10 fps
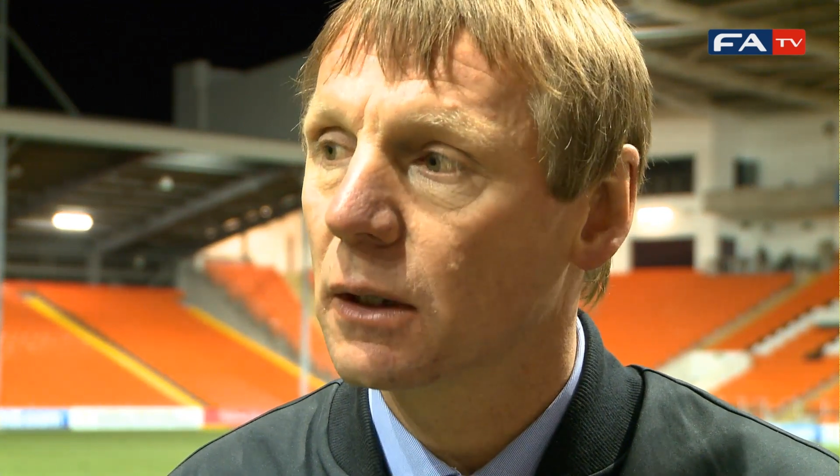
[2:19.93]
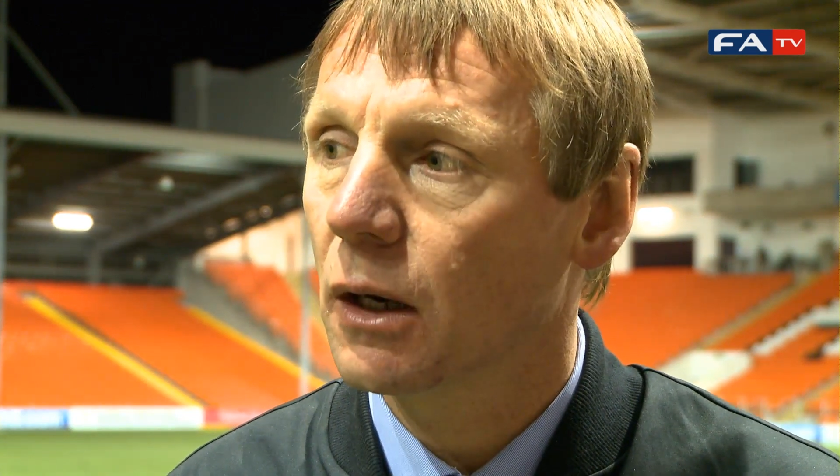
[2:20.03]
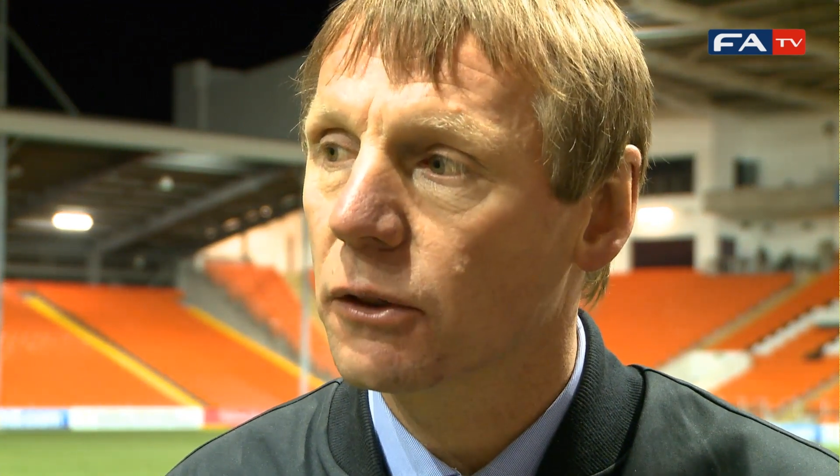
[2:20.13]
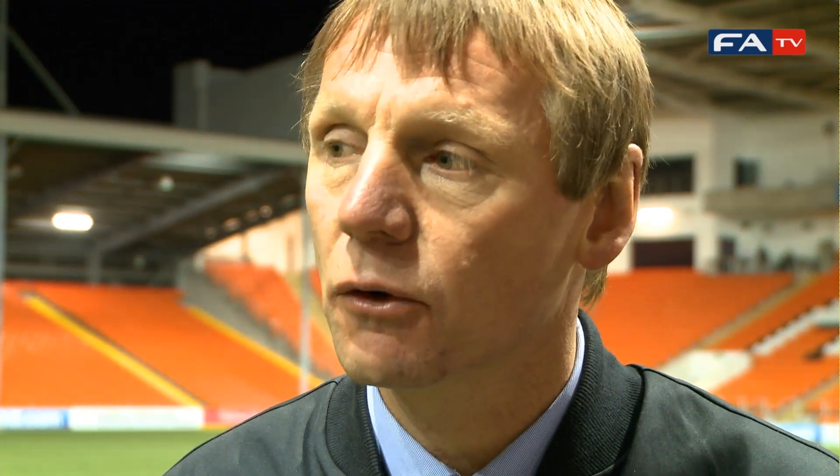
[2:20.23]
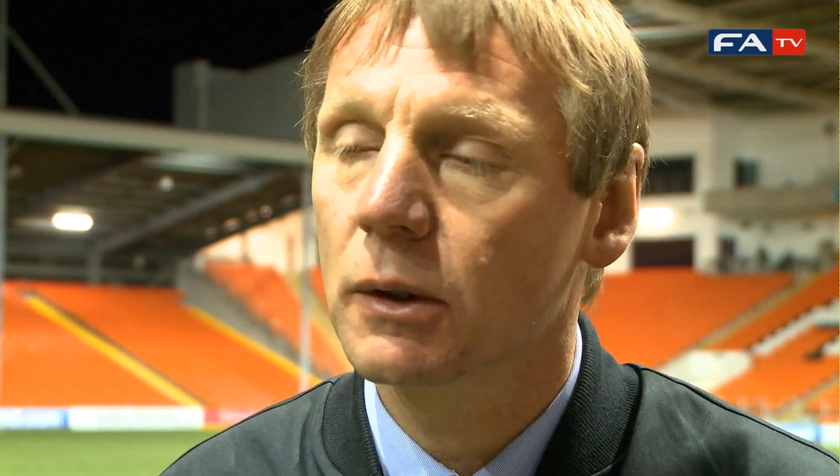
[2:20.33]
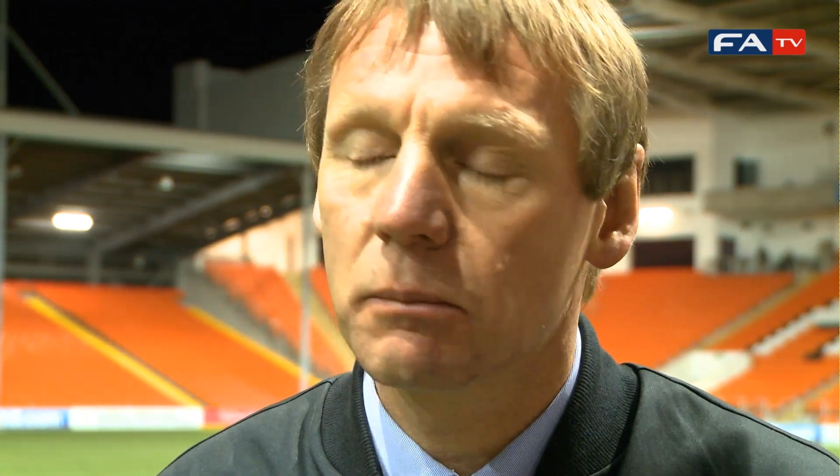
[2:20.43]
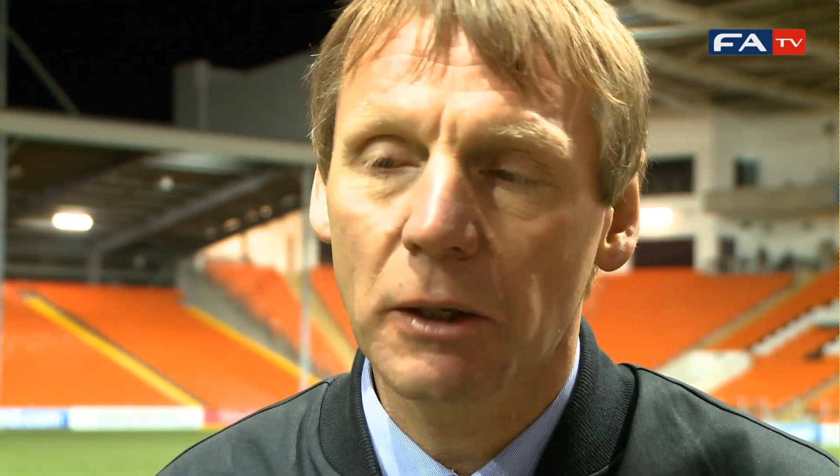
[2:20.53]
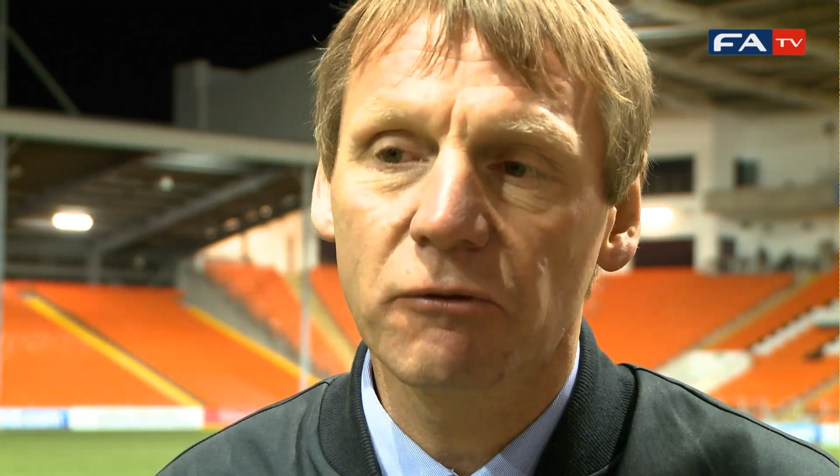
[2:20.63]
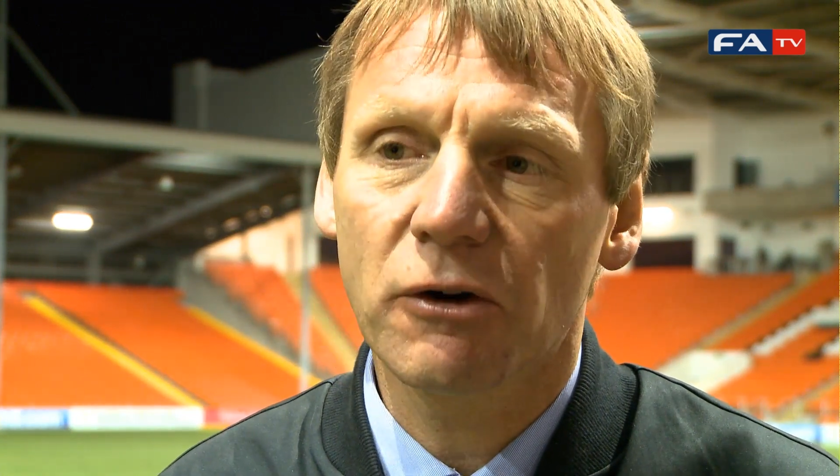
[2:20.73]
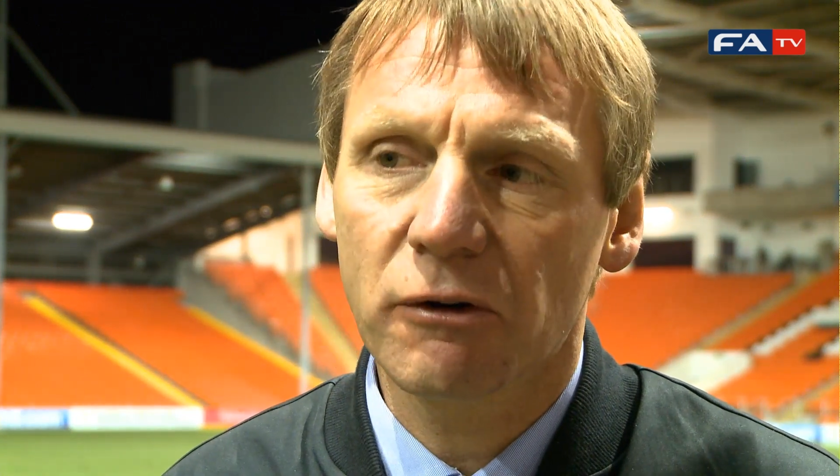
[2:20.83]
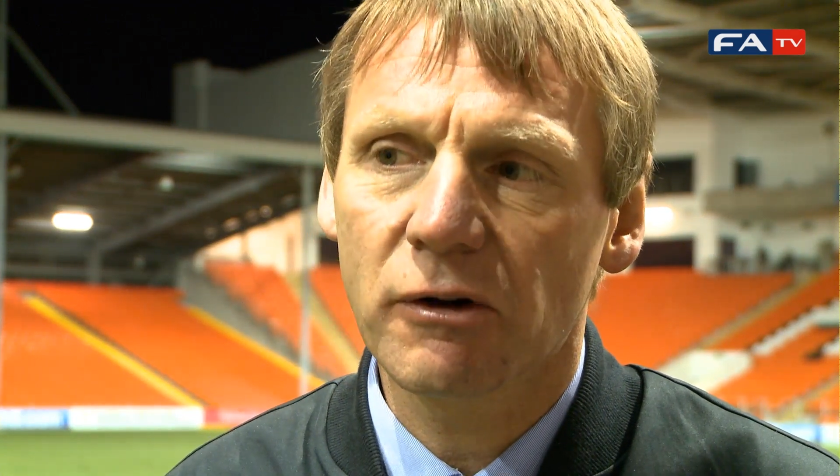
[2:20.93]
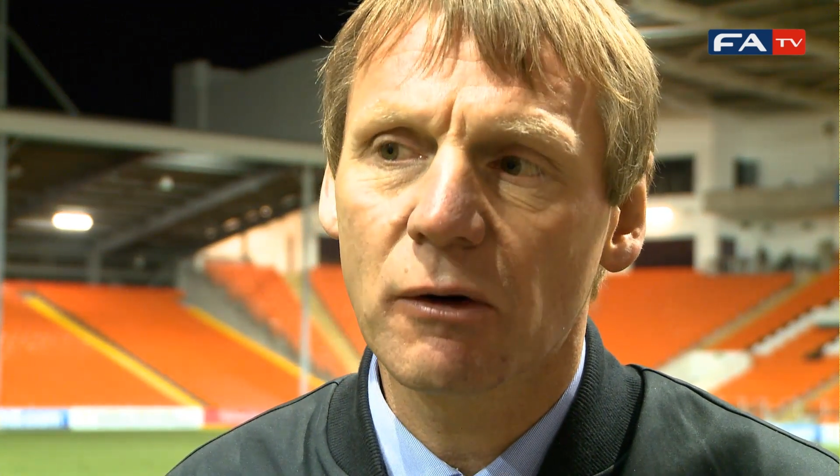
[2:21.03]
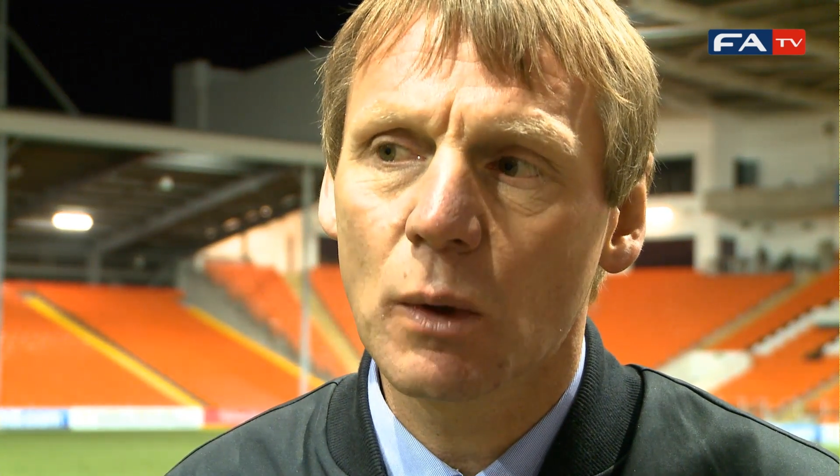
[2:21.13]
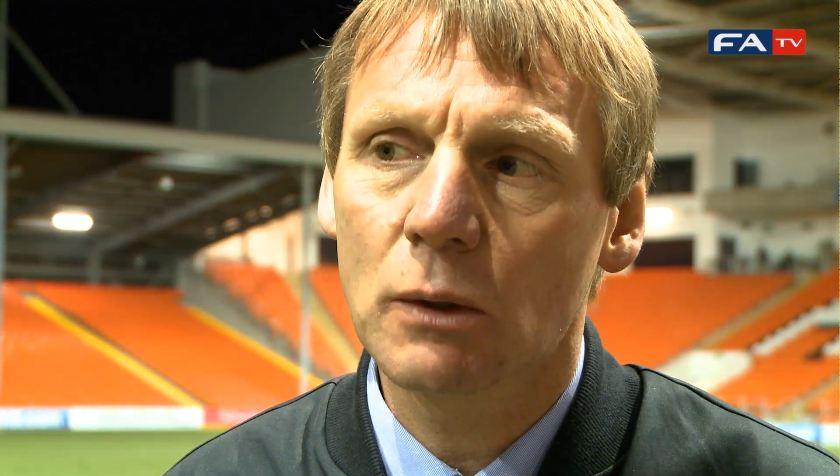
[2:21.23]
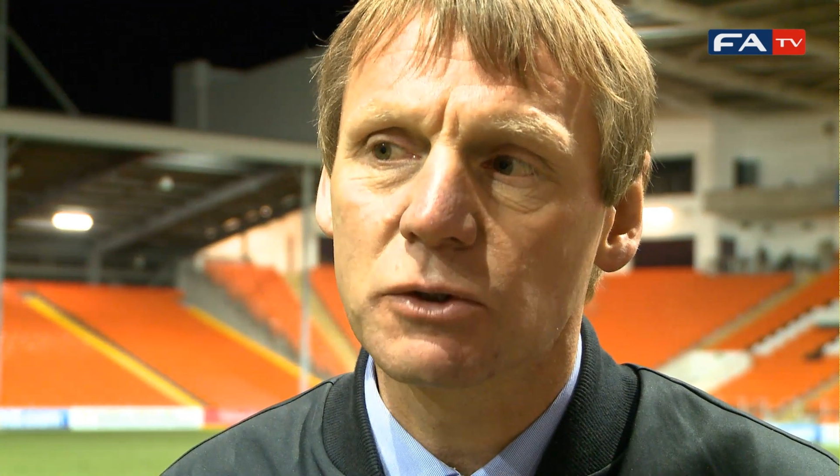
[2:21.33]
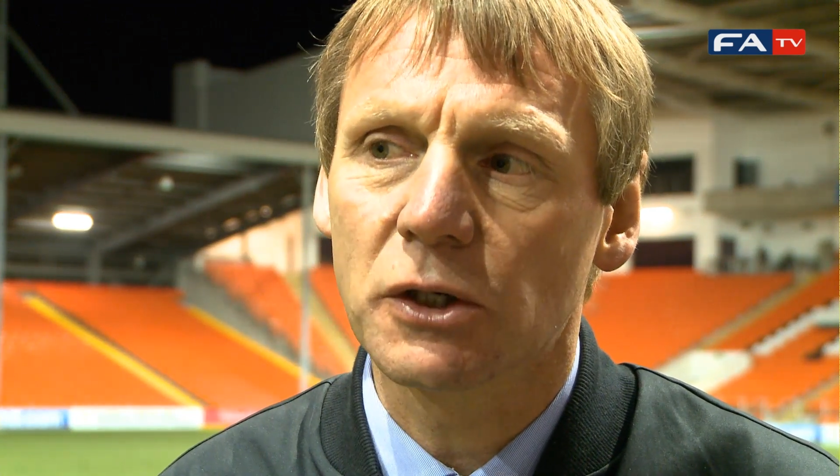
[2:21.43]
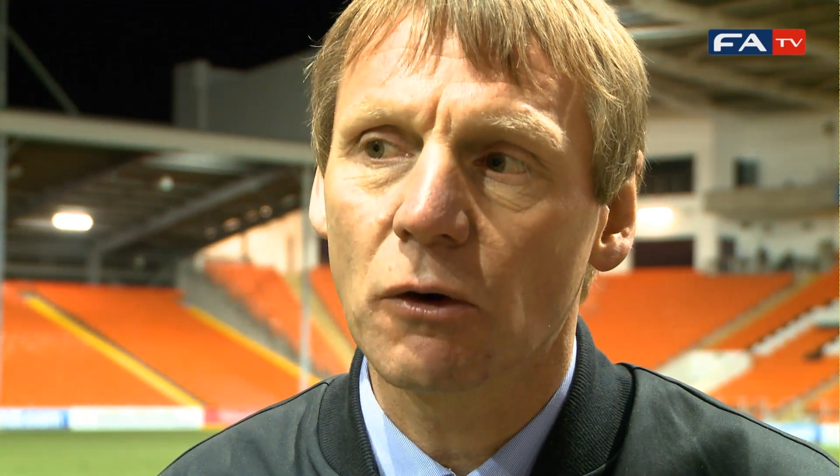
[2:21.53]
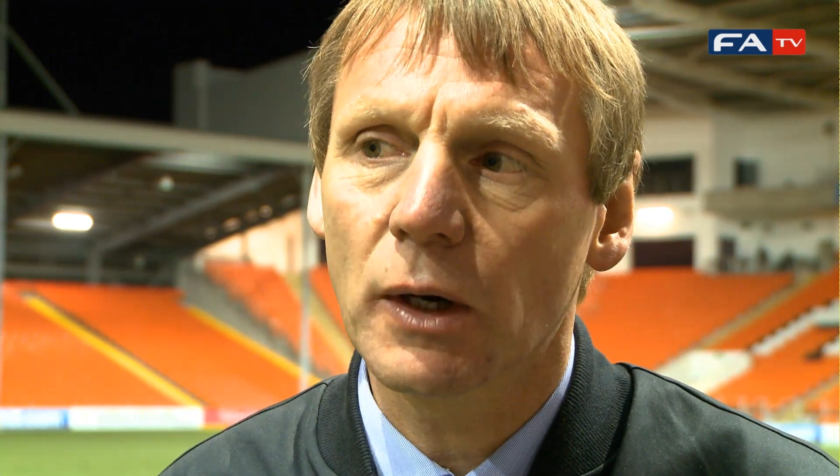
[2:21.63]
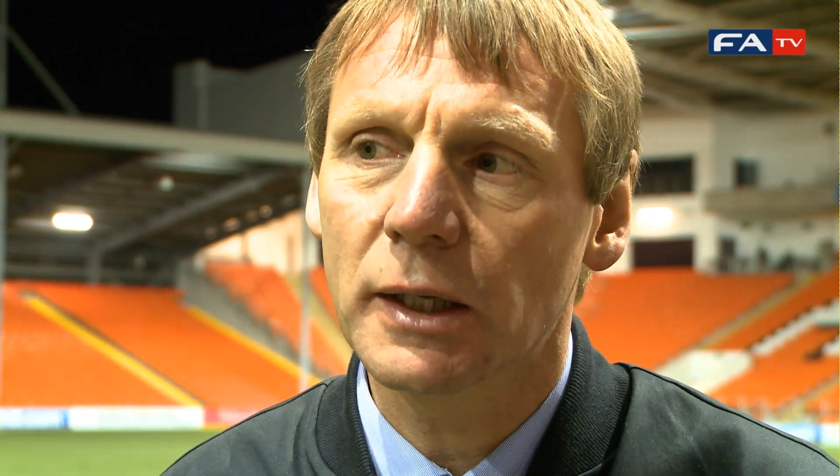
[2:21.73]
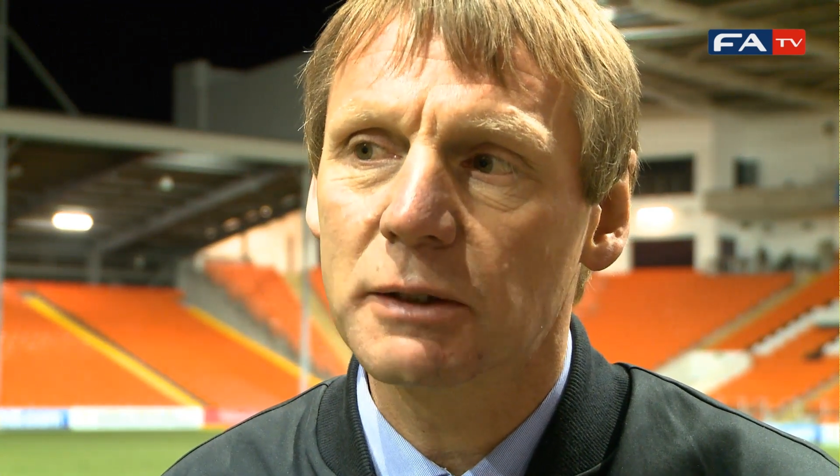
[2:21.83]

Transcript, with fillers: I thought he played very, very well tonight.